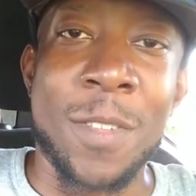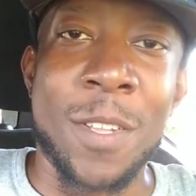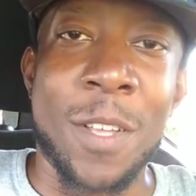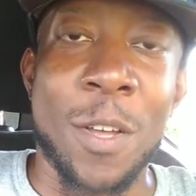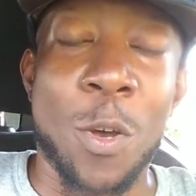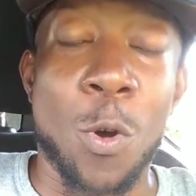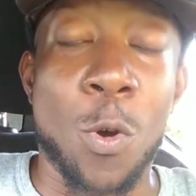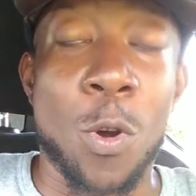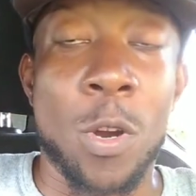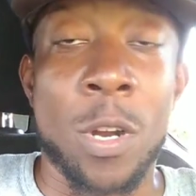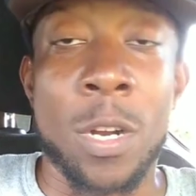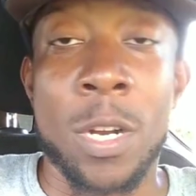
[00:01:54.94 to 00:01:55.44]

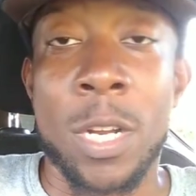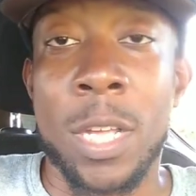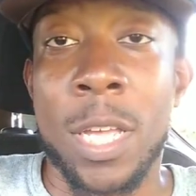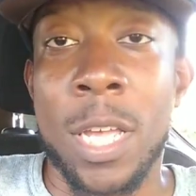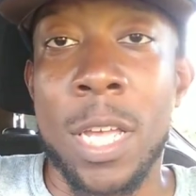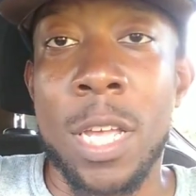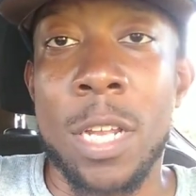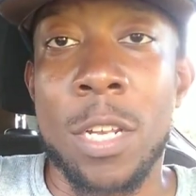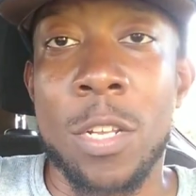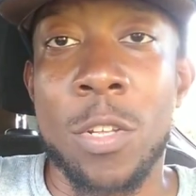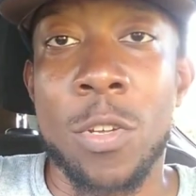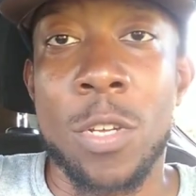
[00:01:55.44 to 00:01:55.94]
Or
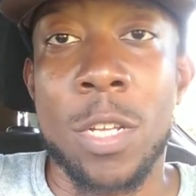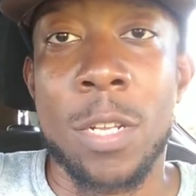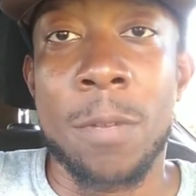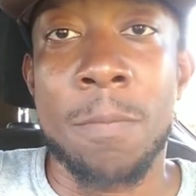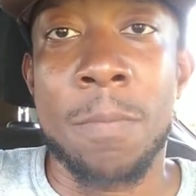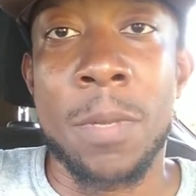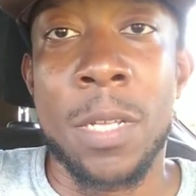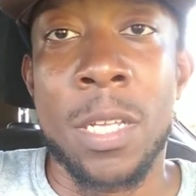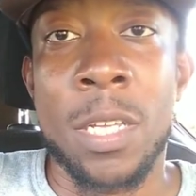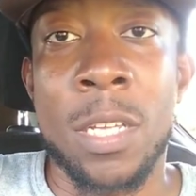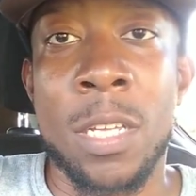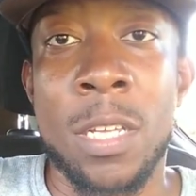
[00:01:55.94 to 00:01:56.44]
again, you could
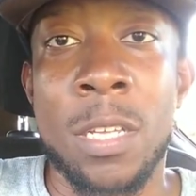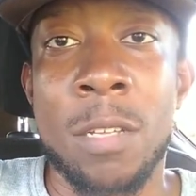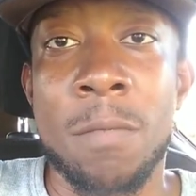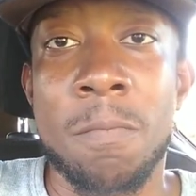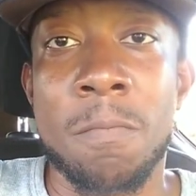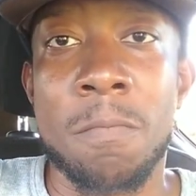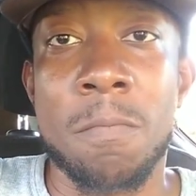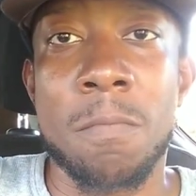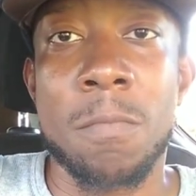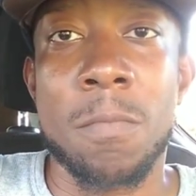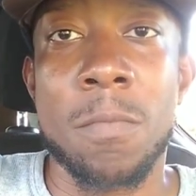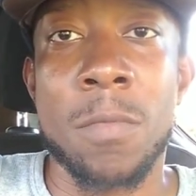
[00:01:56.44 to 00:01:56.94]
be
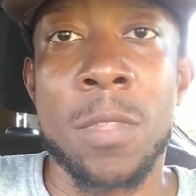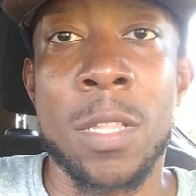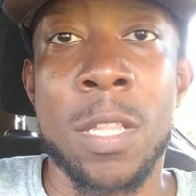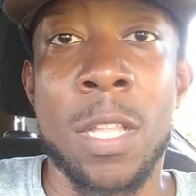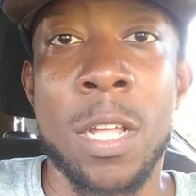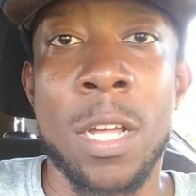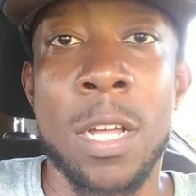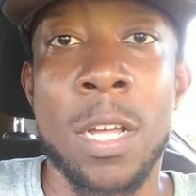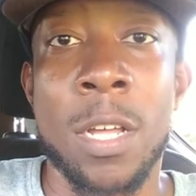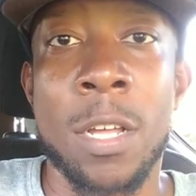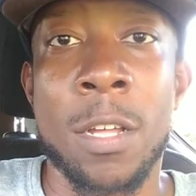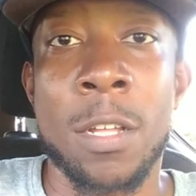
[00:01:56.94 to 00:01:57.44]

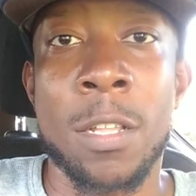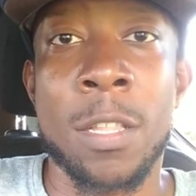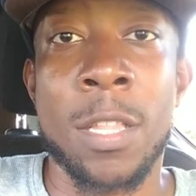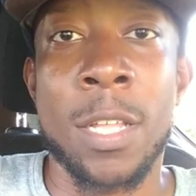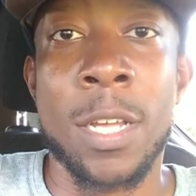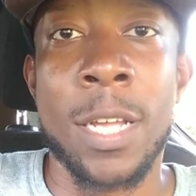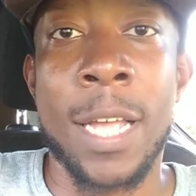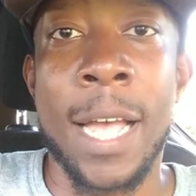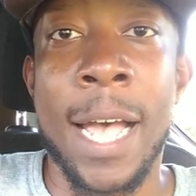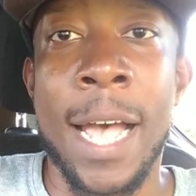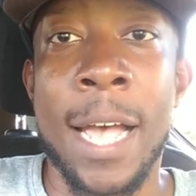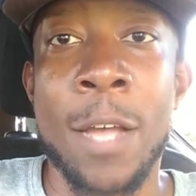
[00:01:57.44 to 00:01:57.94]
the the
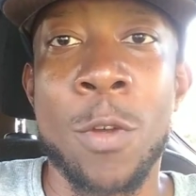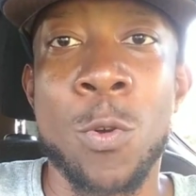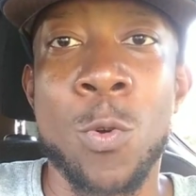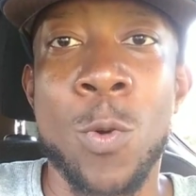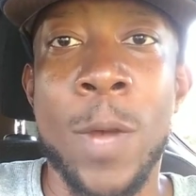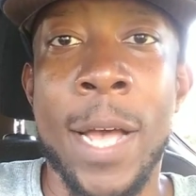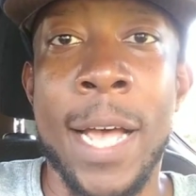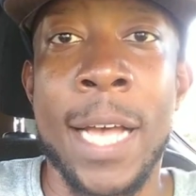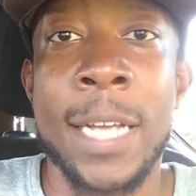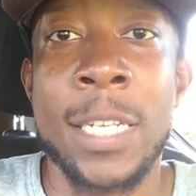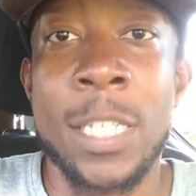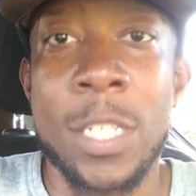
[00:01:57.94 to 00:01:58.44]
guy who
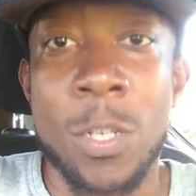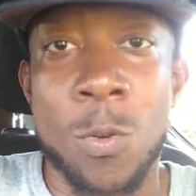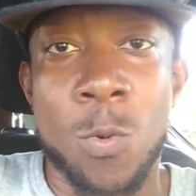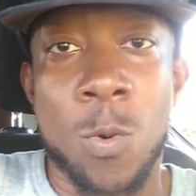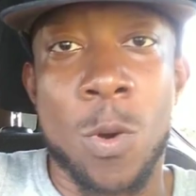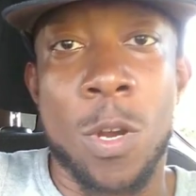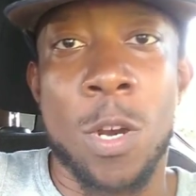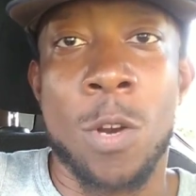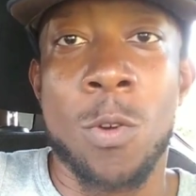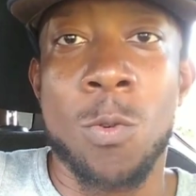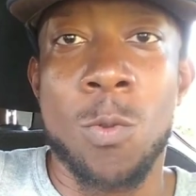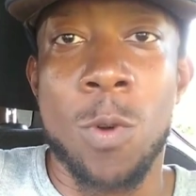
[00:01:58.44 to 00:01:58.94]
has the
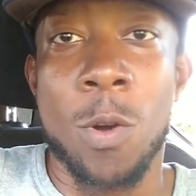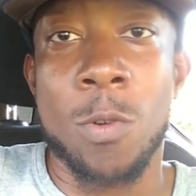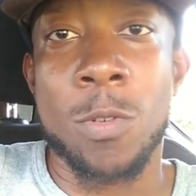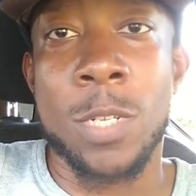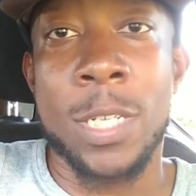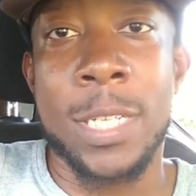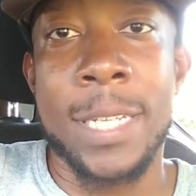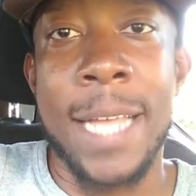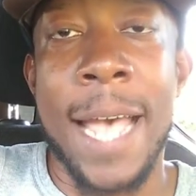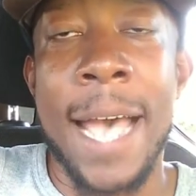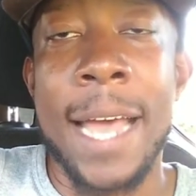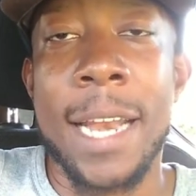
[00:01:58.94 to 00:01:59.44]
quote unquote
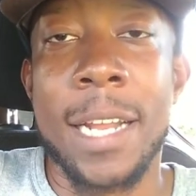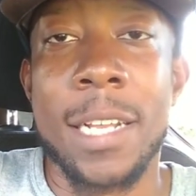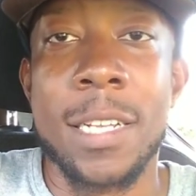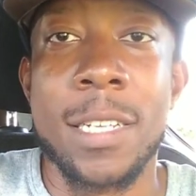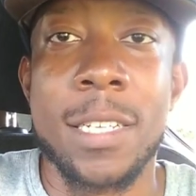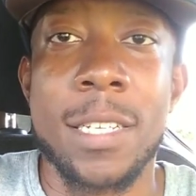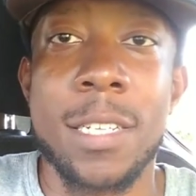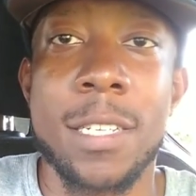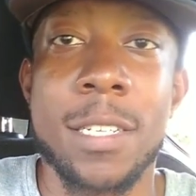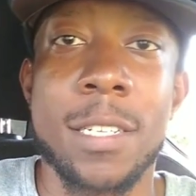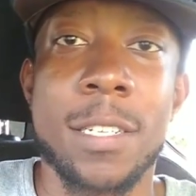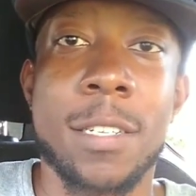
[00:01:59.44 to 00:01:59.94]

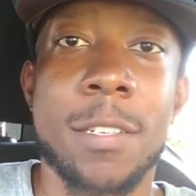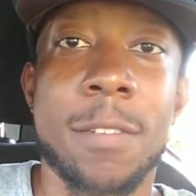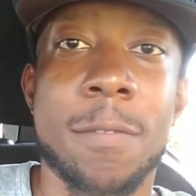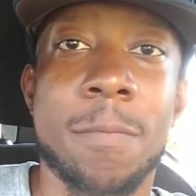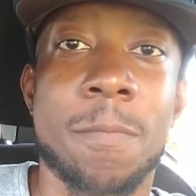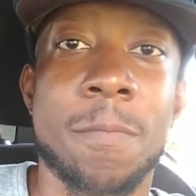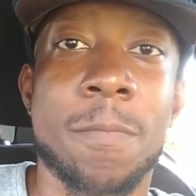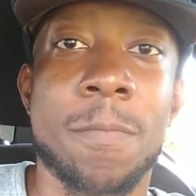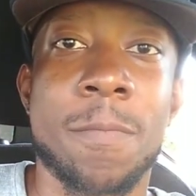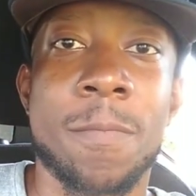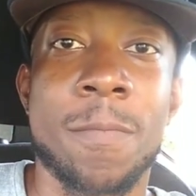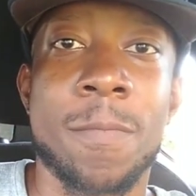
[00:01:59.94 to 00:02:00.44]
status,
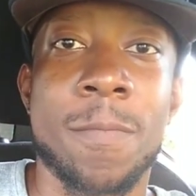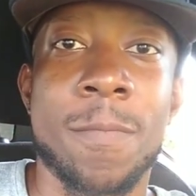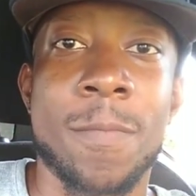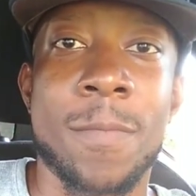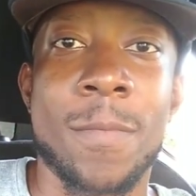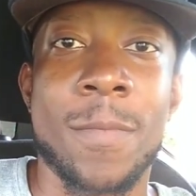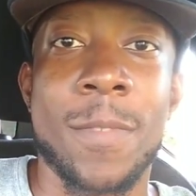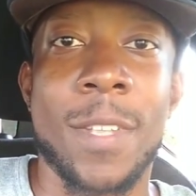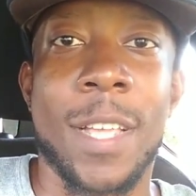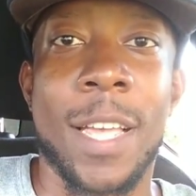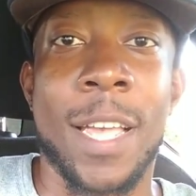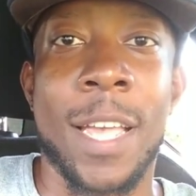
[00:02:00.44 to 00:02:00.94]

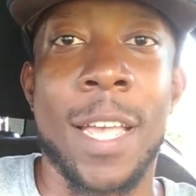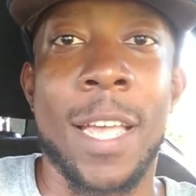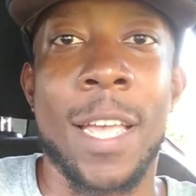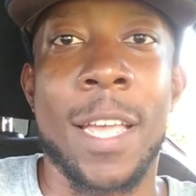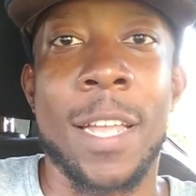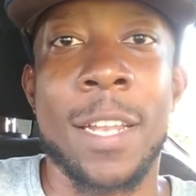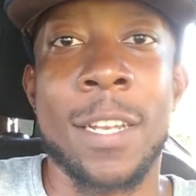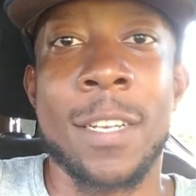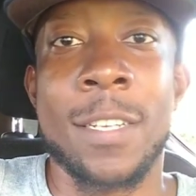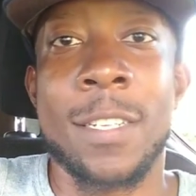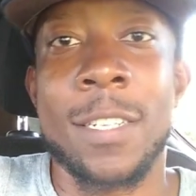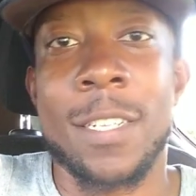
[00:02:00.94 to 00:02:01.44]

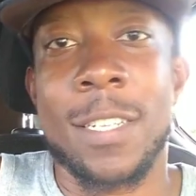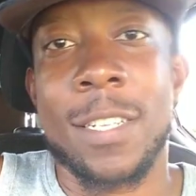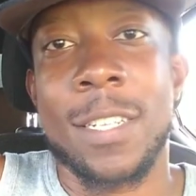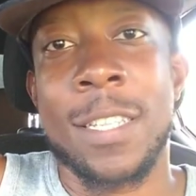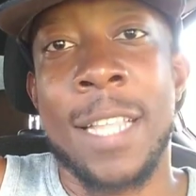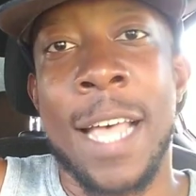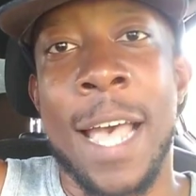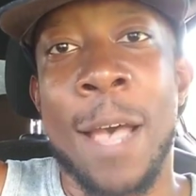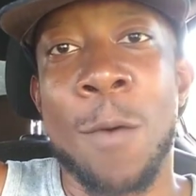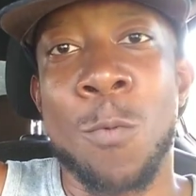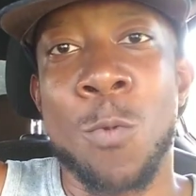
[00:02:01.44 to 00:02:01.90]
and that